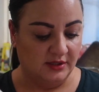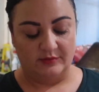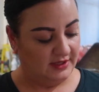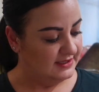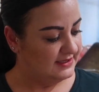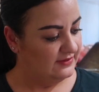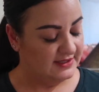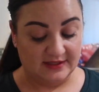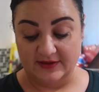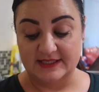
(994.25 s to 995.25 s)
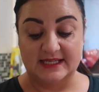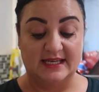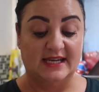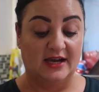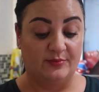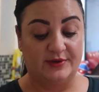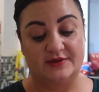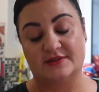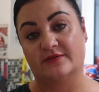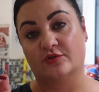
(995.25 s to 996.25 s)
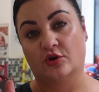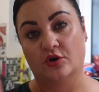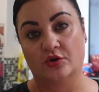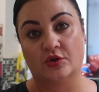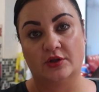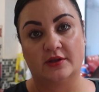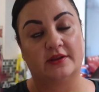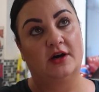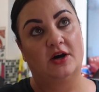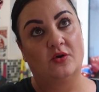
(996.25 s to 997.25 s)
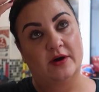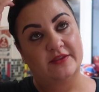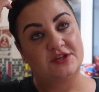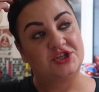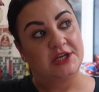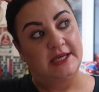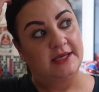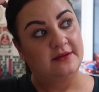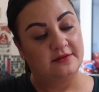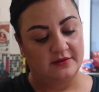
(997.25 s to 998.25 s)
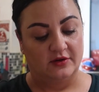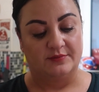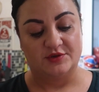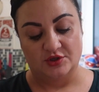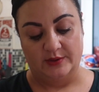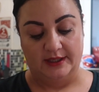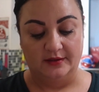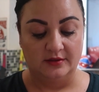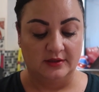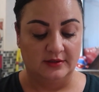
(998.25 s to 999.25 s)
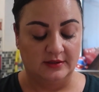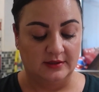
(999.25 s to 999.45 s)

won't necessarily start this kit now because I've got that whole other sheet that I'm doing.